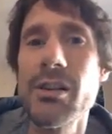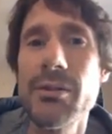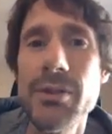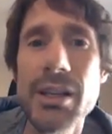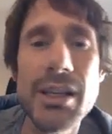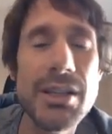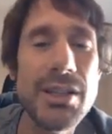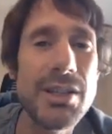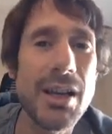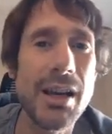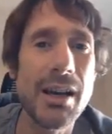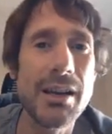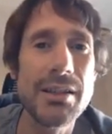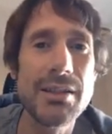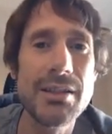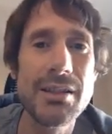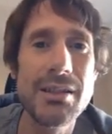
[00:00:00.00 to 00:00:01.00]
of these
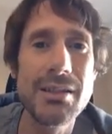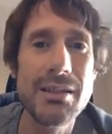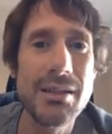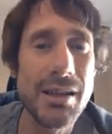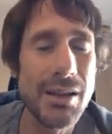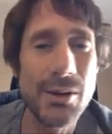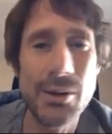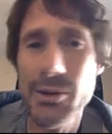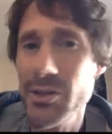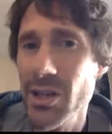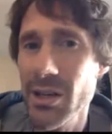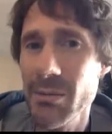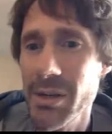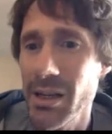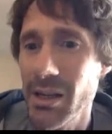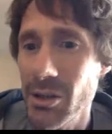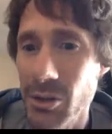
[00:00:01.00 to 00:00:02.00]
tasks can also
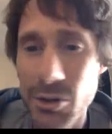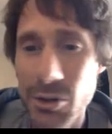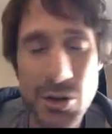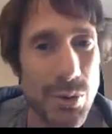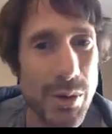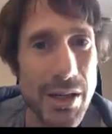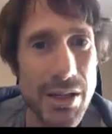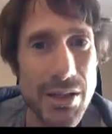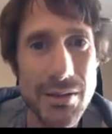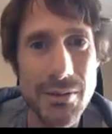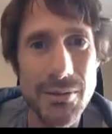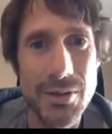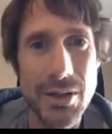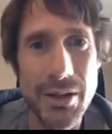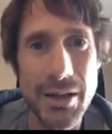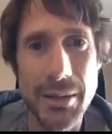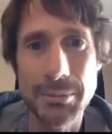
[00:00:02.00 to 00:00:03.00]
be a huge waste of
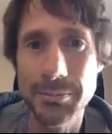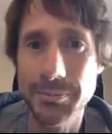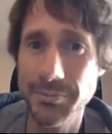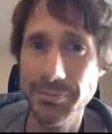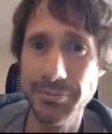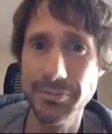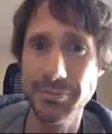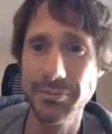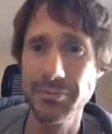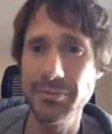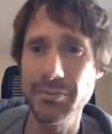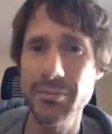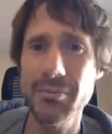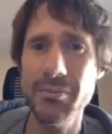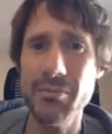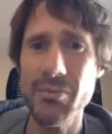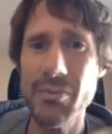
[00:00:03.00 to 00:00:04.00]
time.
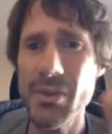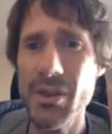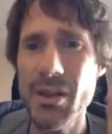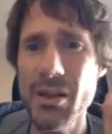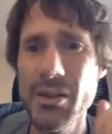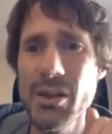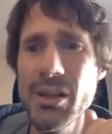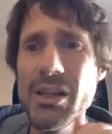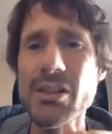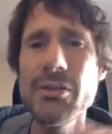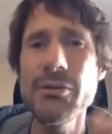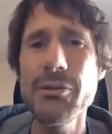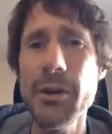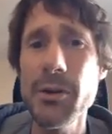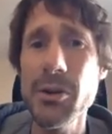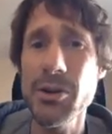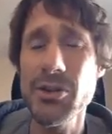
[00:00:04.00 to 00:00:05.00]
You need to
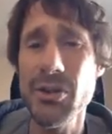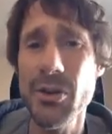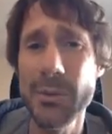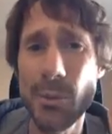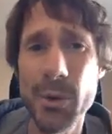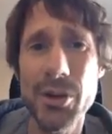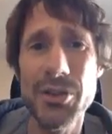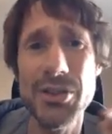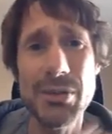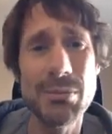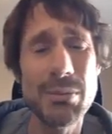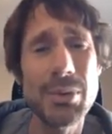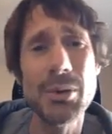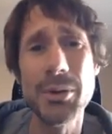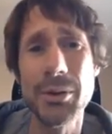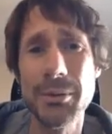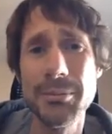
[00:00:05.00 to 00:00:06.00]
focus on what's
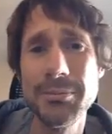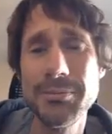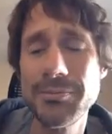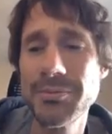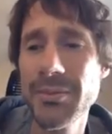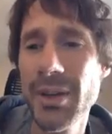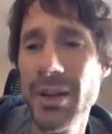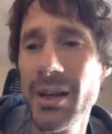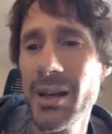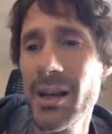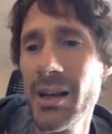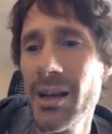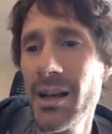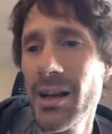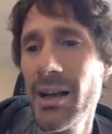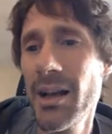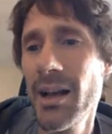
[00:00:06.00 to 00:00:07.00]
important.
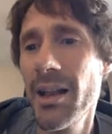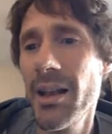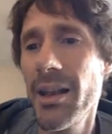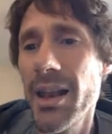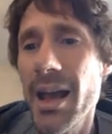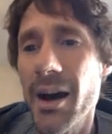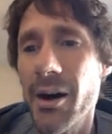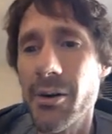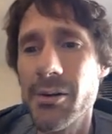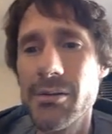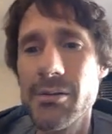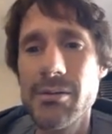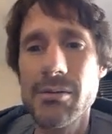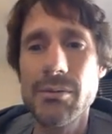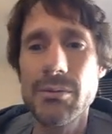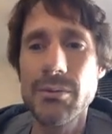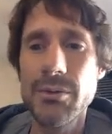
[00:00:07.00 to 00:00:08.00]
Now,
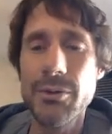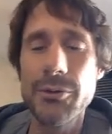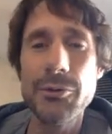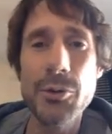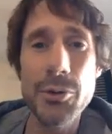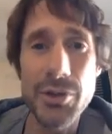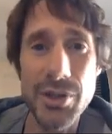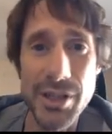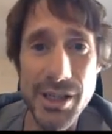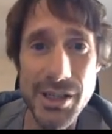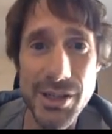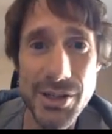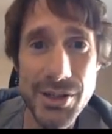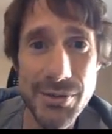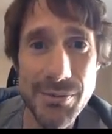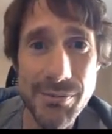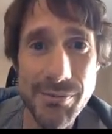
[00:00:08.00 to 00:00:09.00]
the
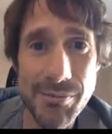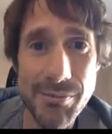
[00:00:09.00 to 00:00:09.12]
4Ds.